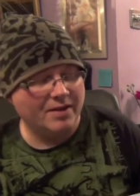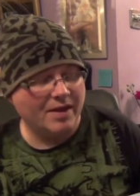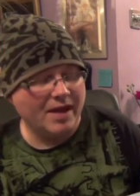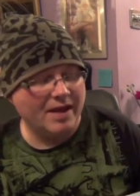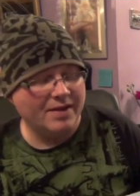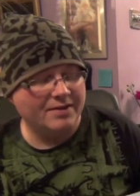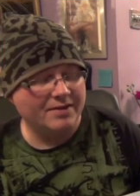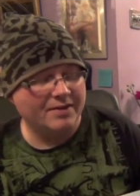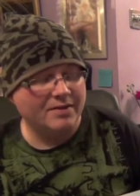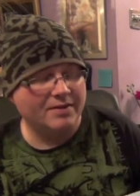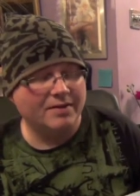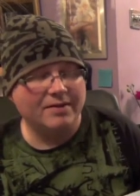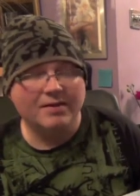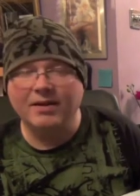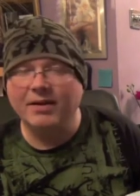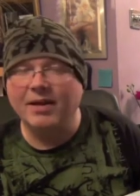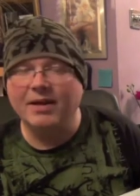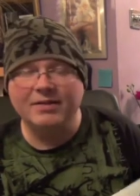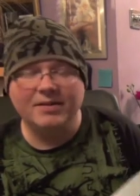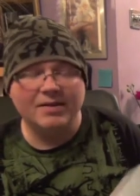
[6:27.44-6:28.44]

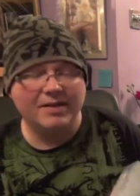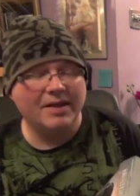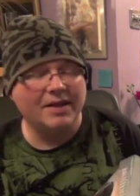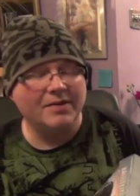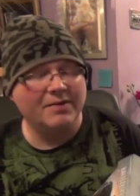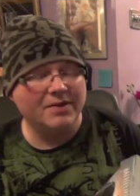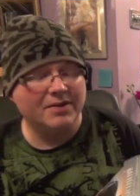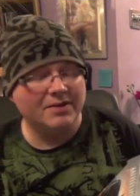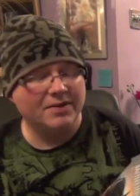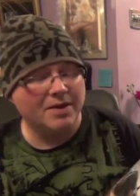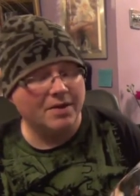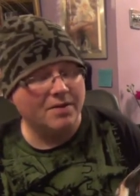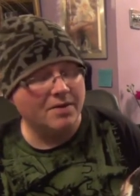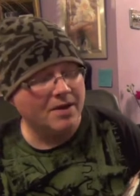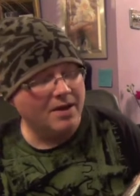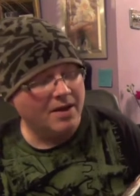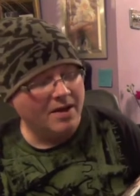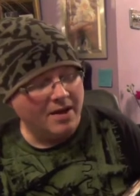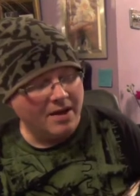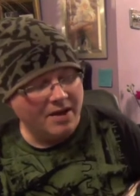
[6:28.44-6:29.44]
Asda Living. So
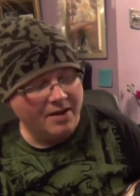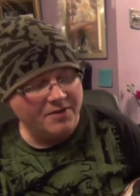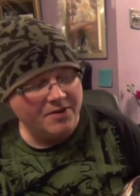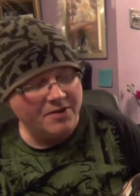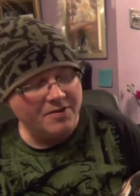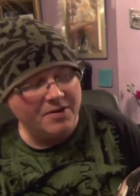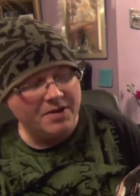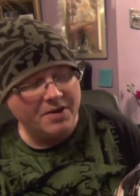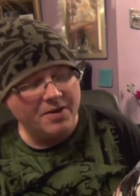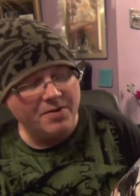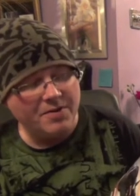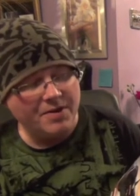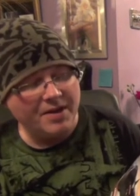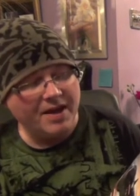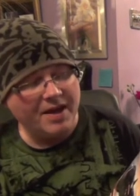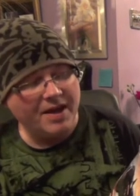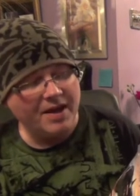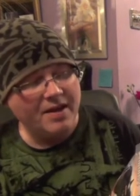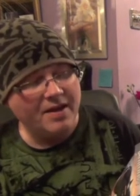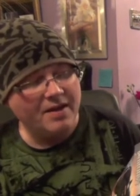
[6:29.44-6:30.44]
if you're in the
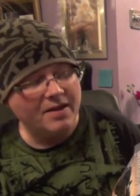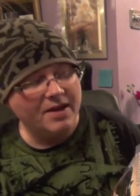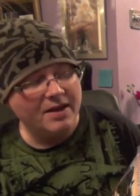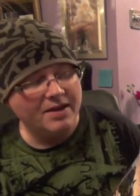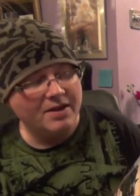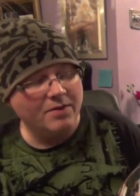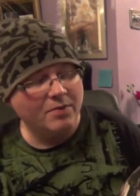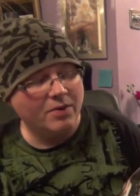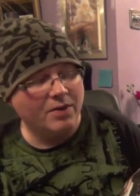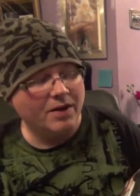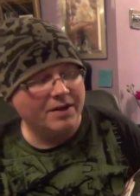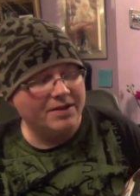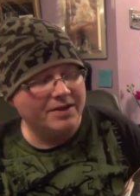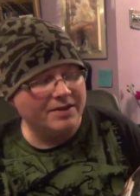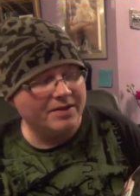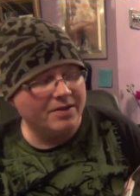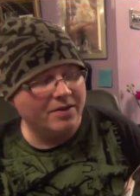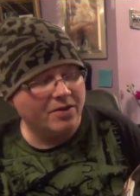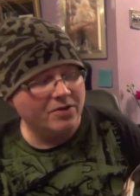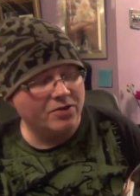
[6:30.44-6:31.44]
UK and you want a
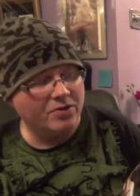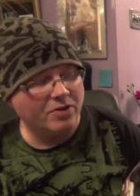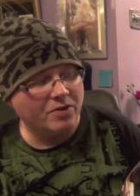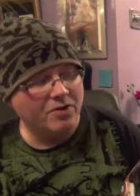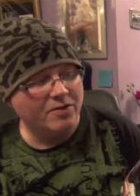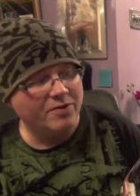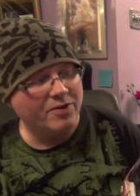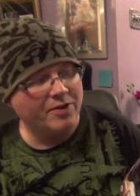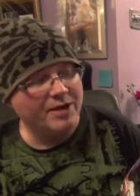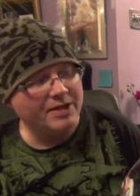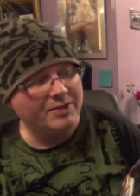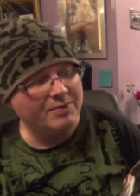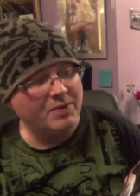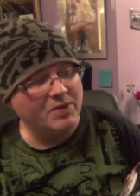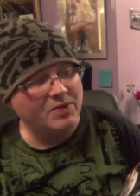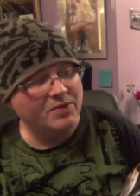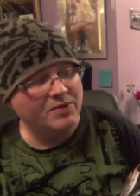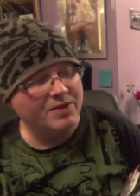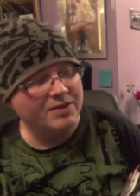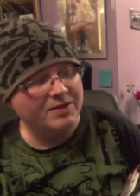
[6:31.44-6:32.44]
decent controller for your
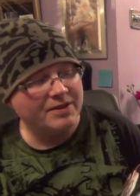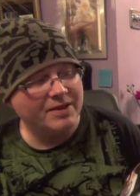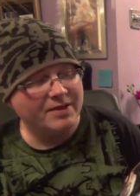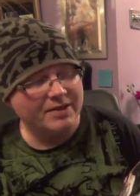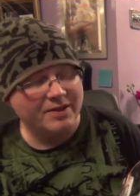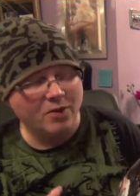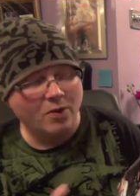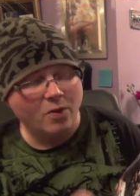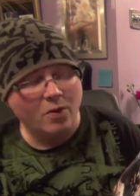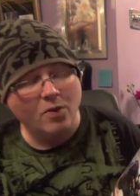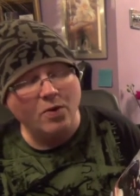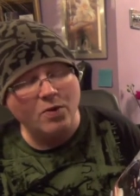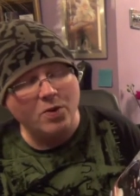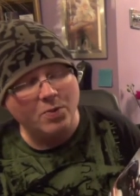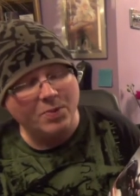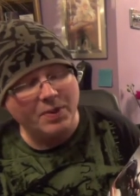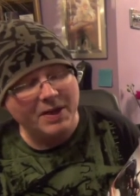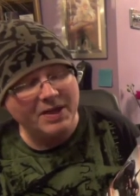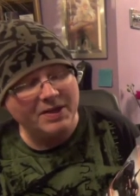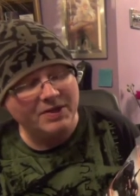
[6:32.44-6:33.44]
Xbox 360 or
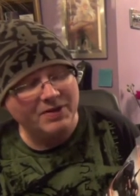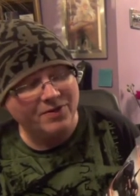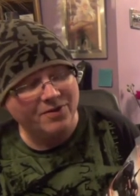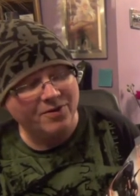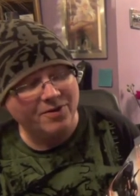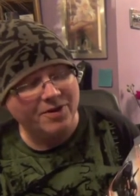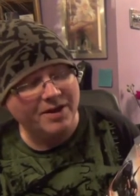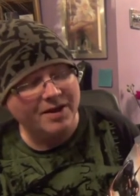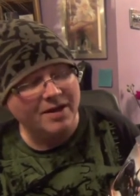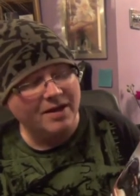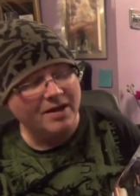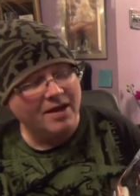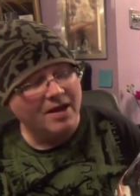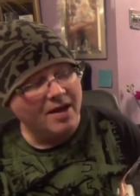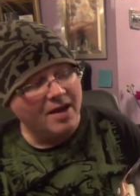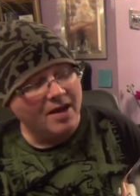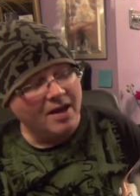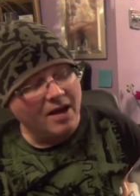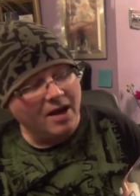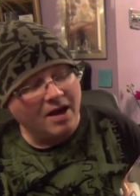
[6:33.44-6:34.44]
your PS3,
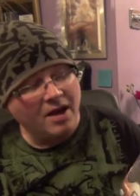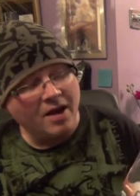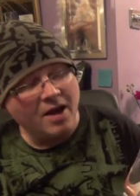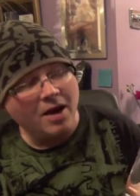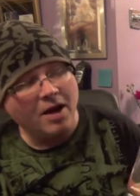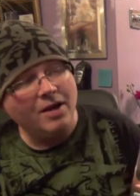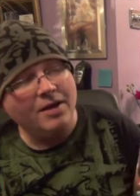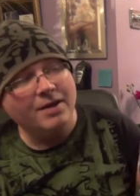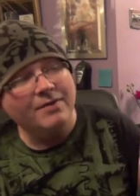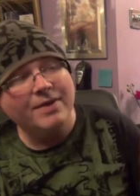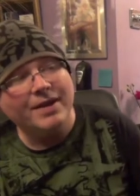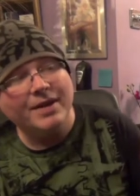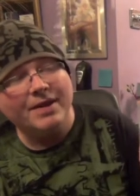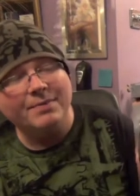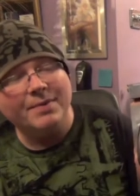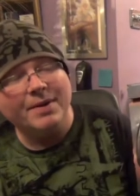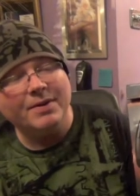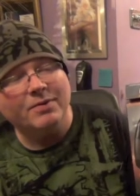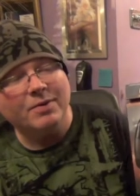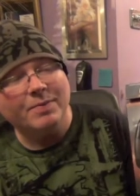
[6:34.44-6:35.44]
I highly
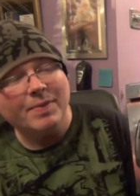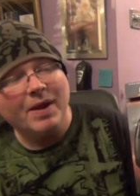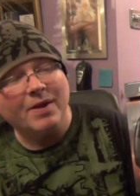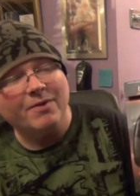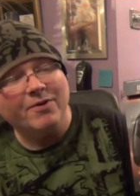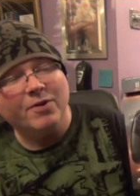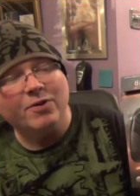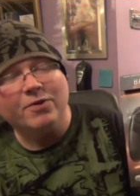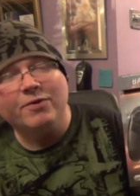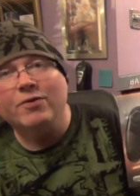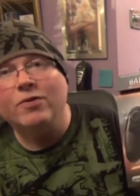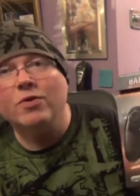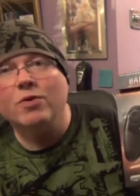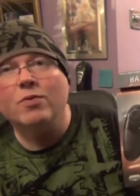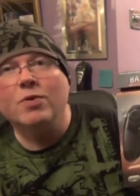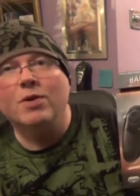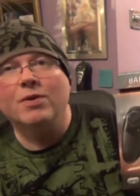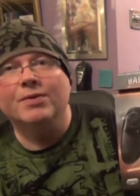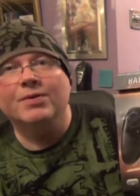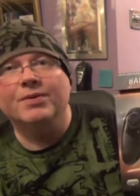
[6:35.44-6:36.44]
recommend the Battlefield
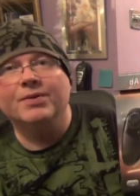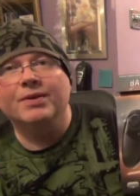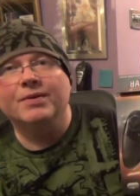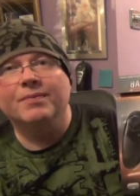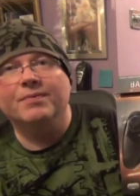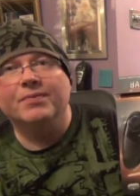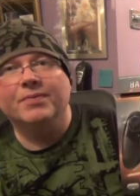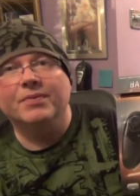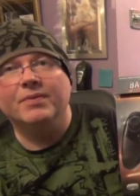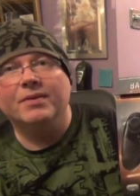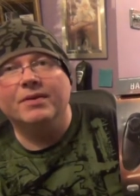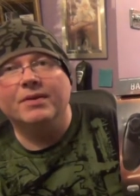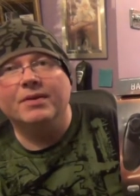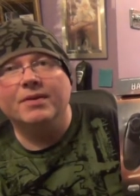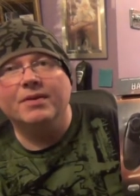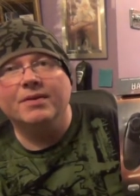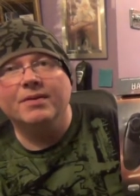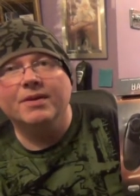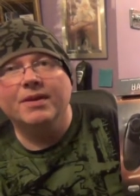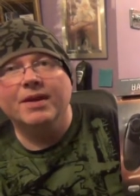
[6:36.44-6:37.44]
4 ones.
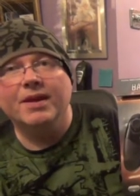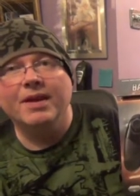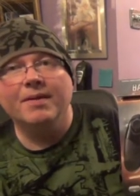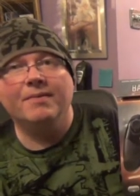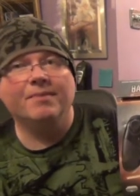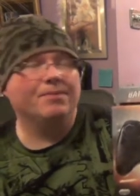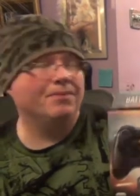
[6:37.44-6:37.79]
Okay.